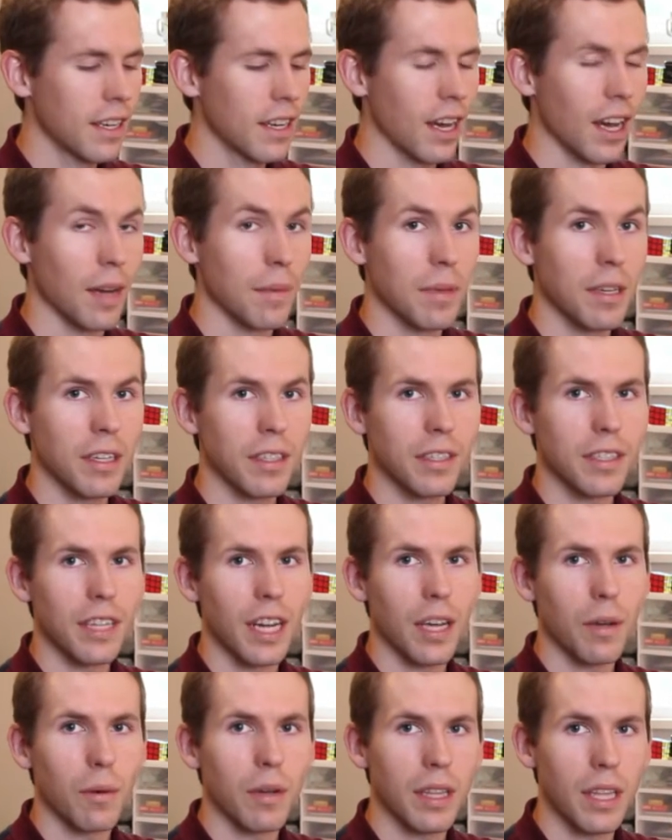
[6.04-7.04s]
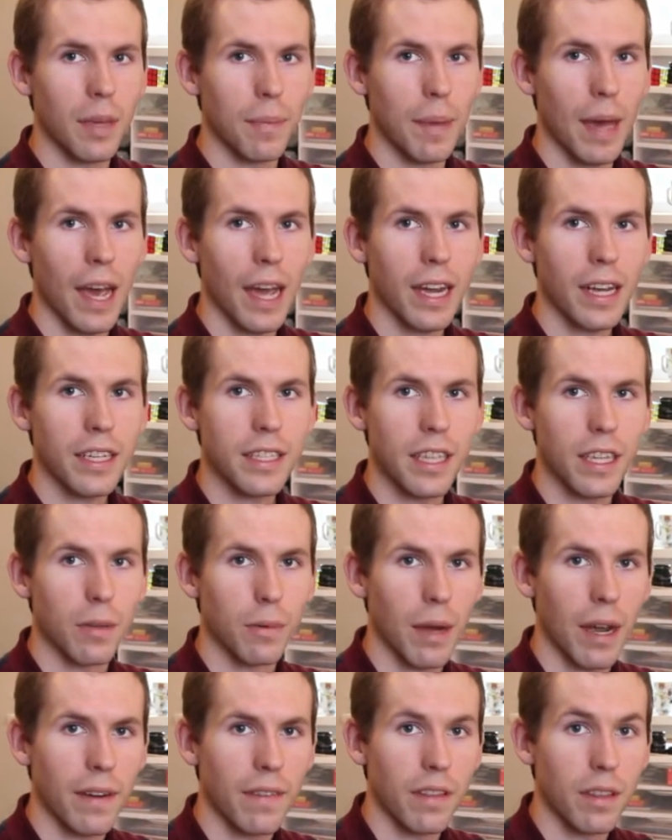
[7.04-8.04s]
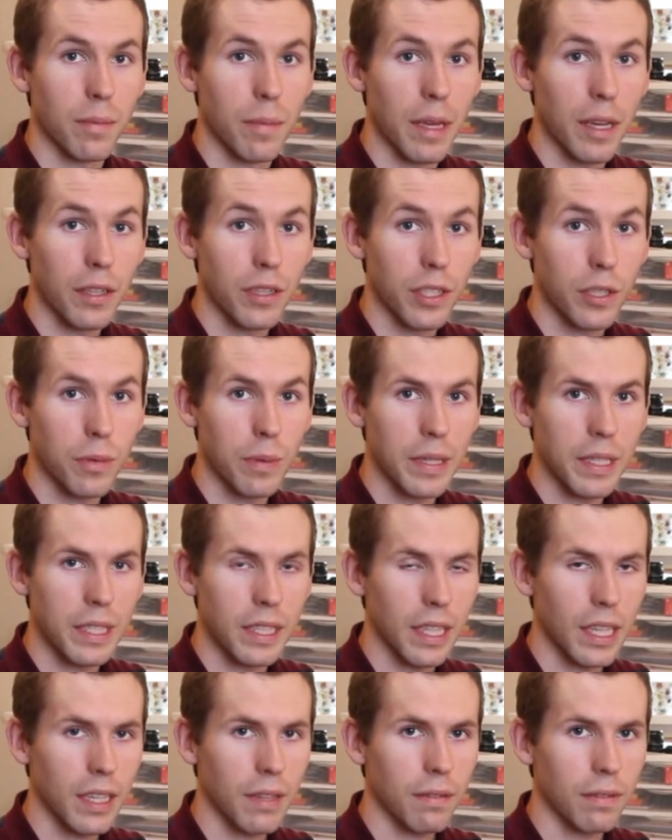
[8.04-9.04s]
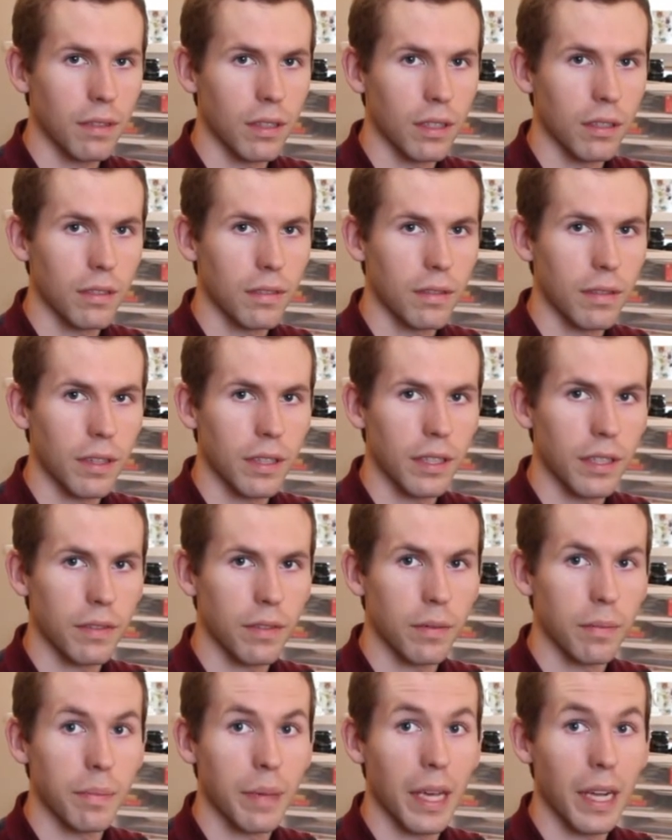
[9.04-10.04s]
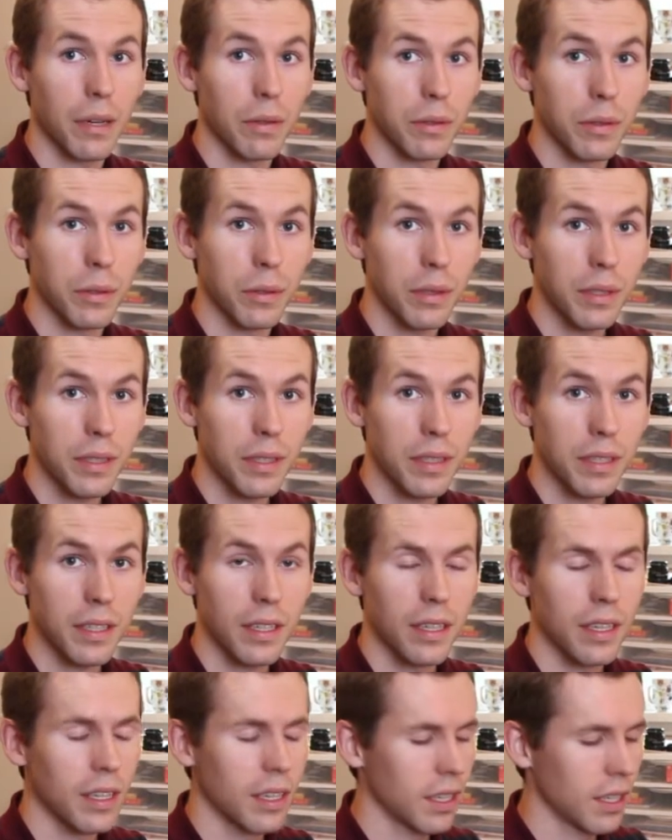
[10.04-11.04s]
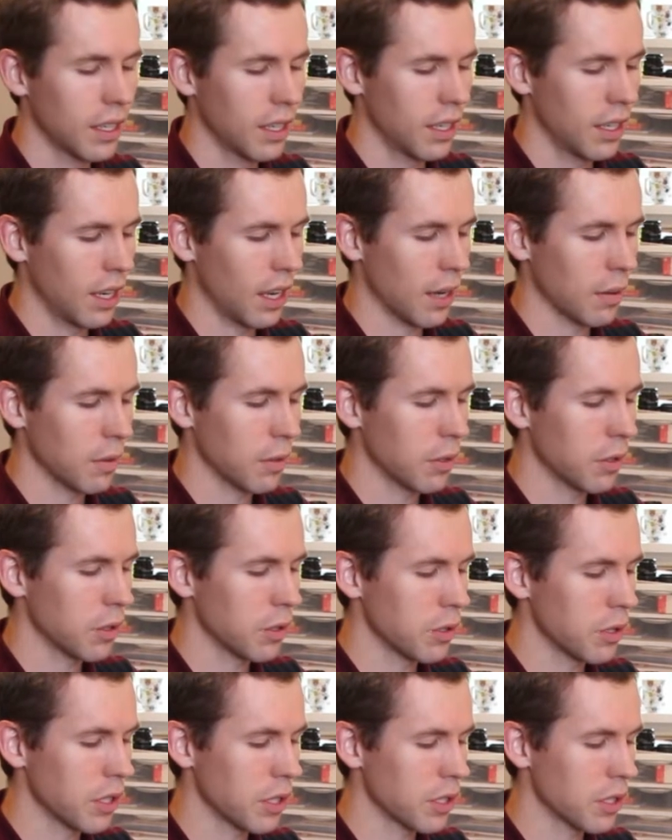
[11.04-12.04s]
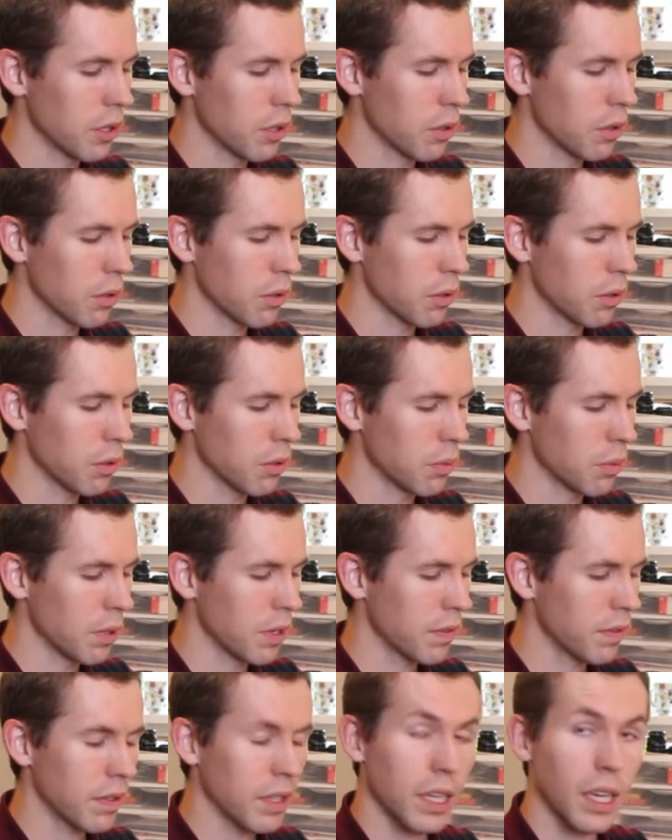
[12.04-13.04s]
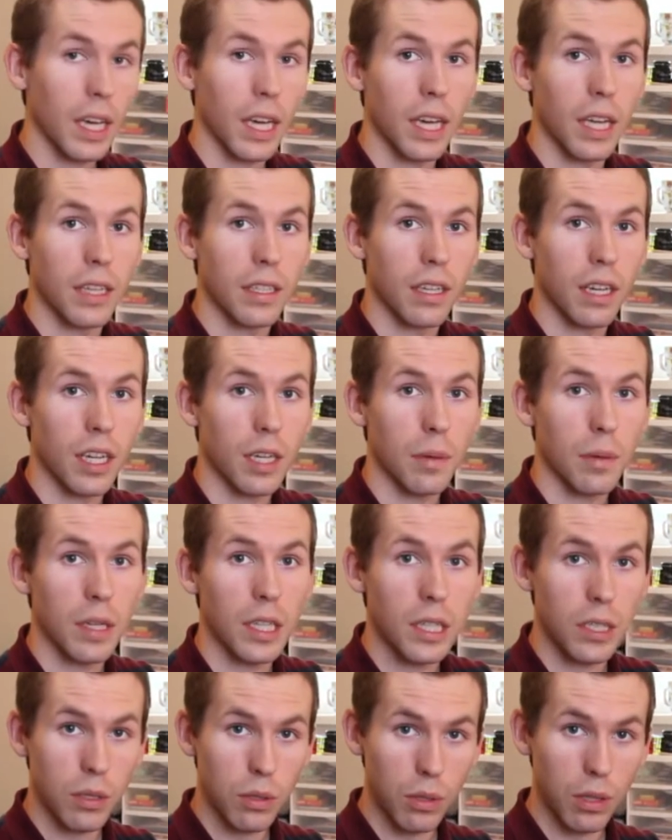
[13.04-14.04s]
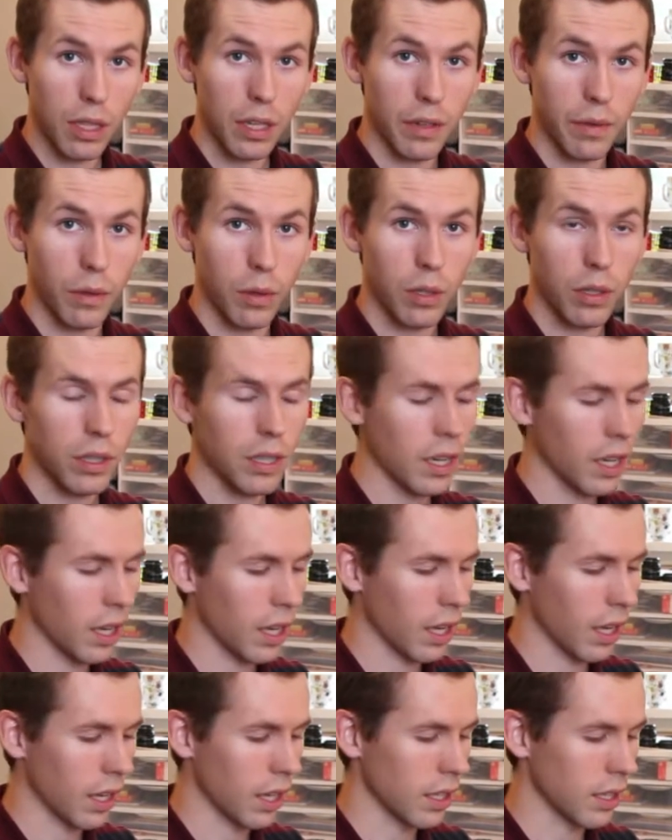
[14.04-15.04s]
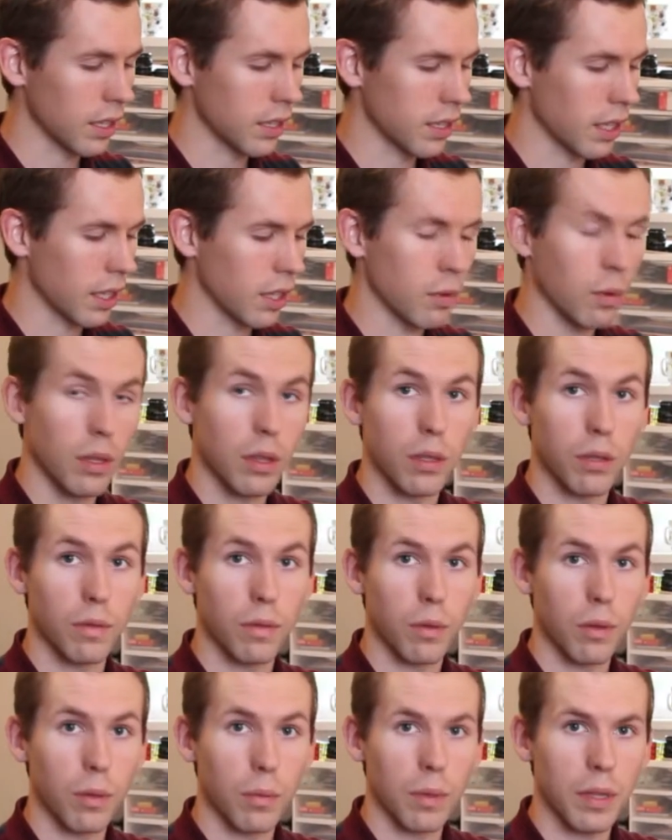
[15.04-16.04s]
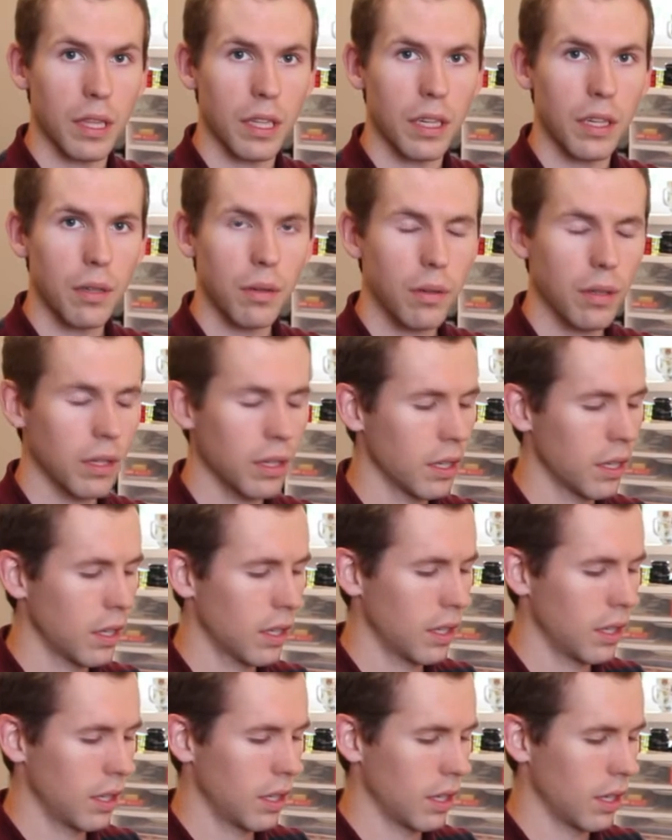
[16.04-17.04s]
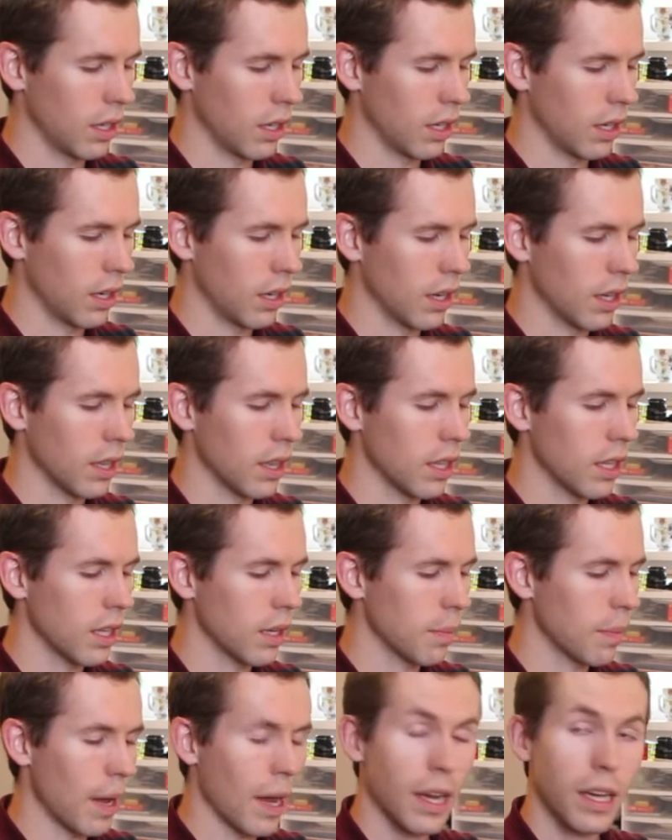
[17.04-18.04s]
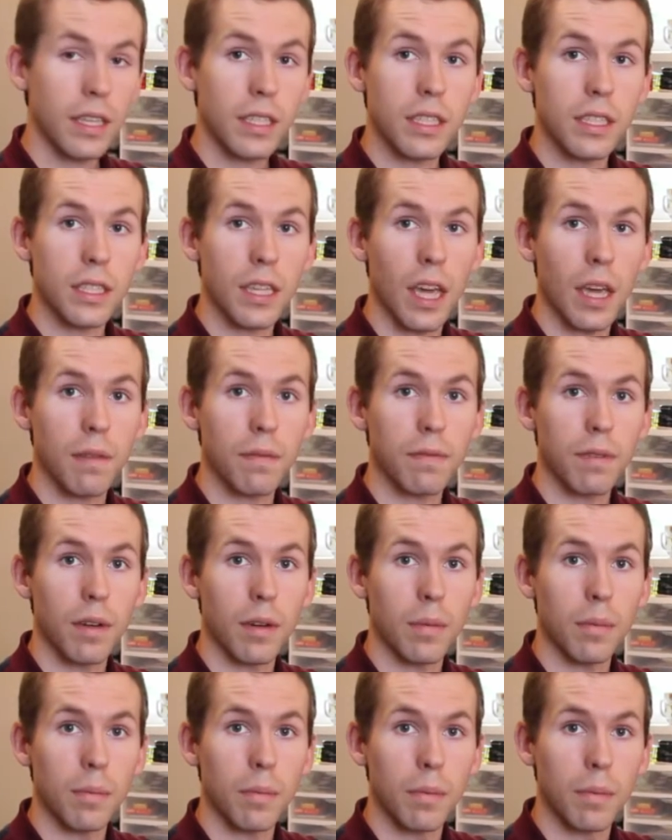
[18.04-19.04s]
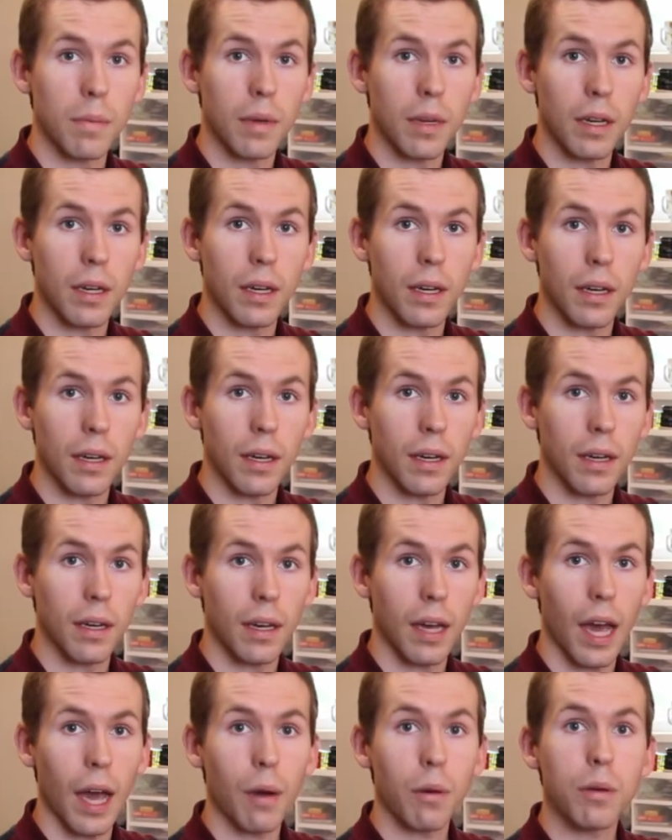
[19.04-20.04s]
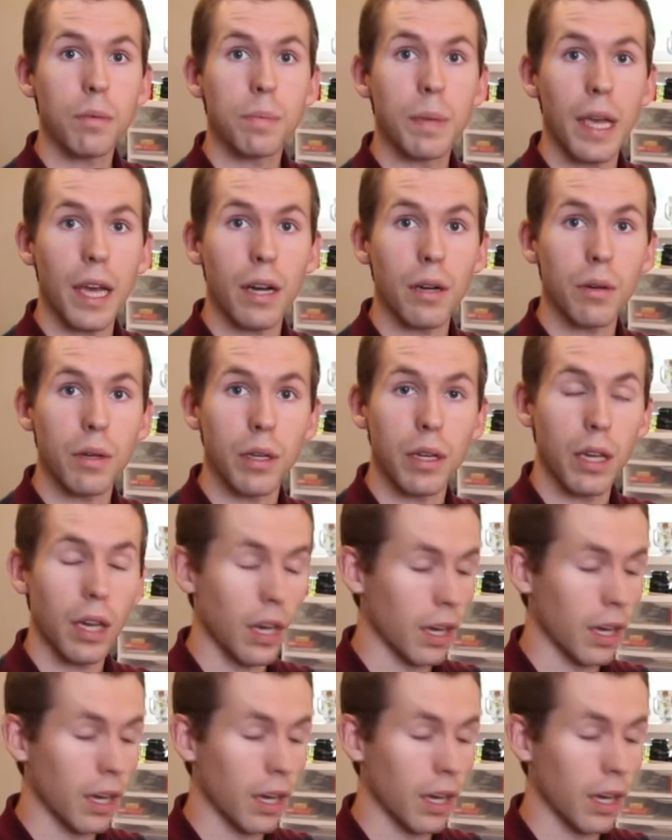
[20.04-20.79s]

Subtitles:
I'm here today with a package that arrived in the mail just recently full of different piano tools. I'm going to just go through briefly and talk about each tool that I've ordered and just tell you what they're for and what they do. And the package came from Wulff Piano